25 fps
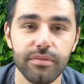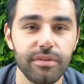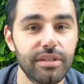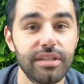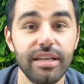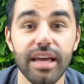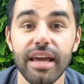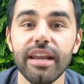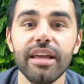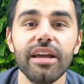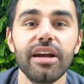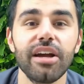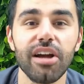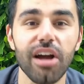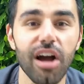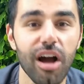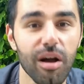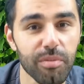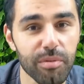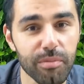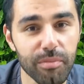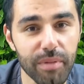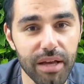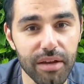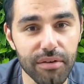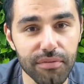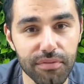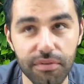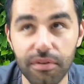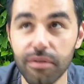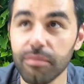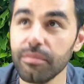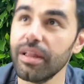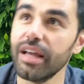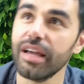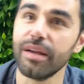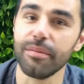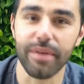Getting a compliment from
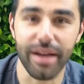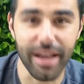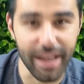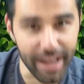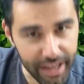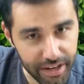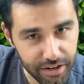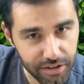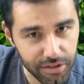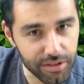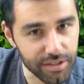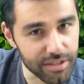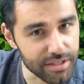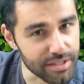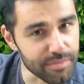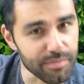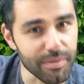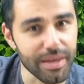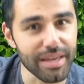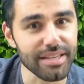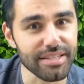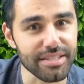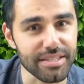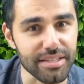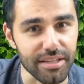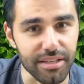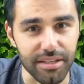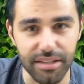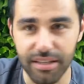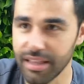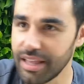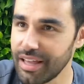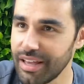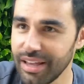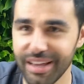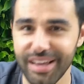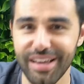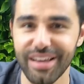like my idol is amazing.
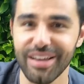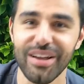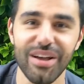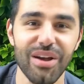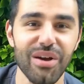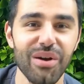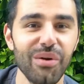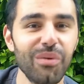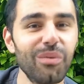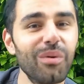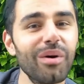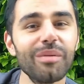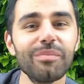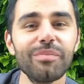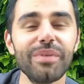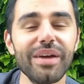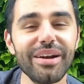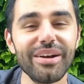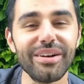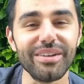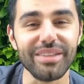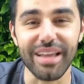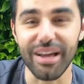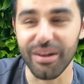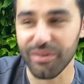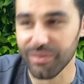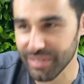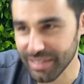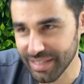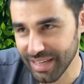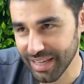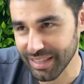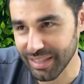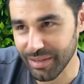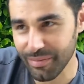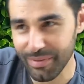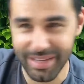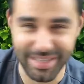What better? That was
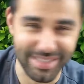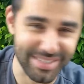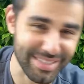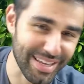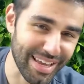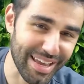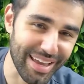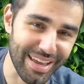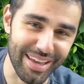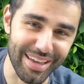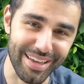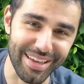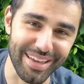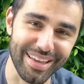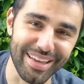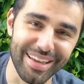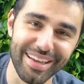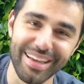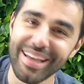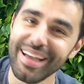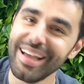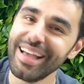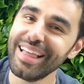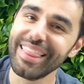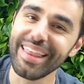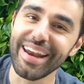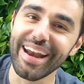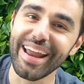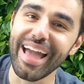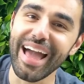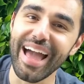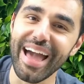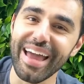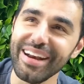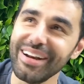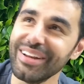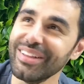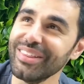like the best day that I
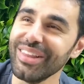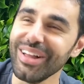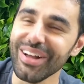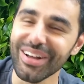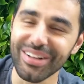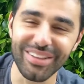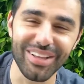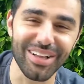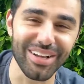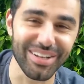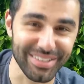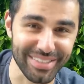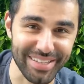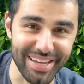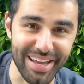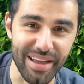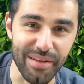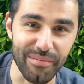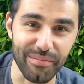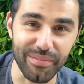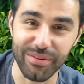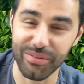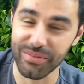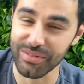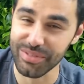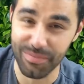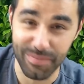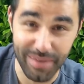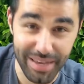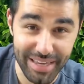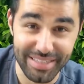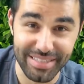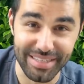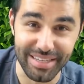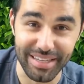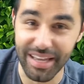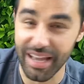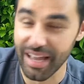had in a long, long time. It was
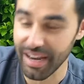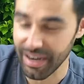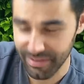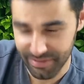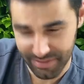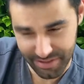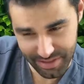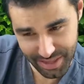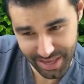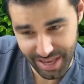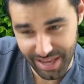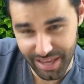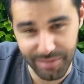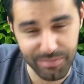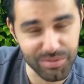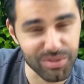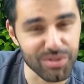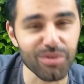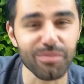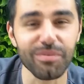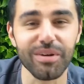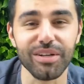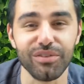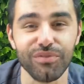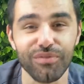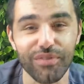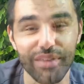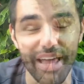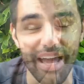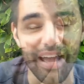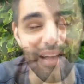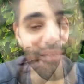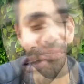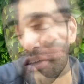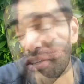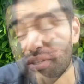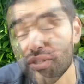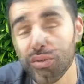amazing. I thank him so much for that.
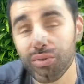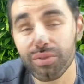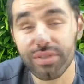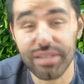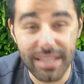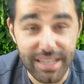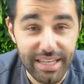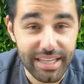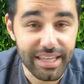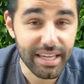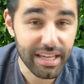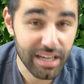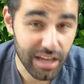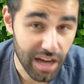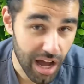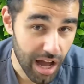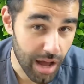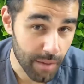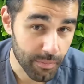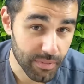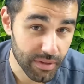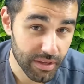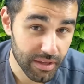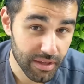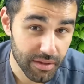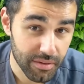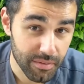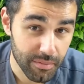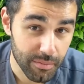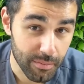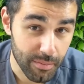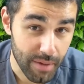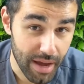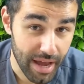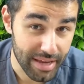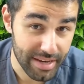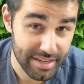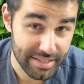So did he copy
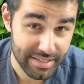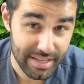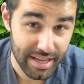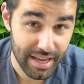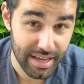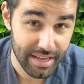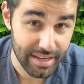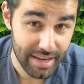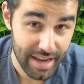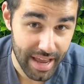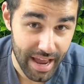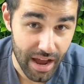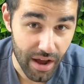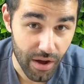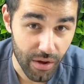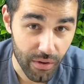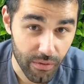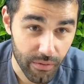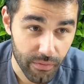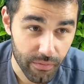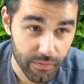my design now?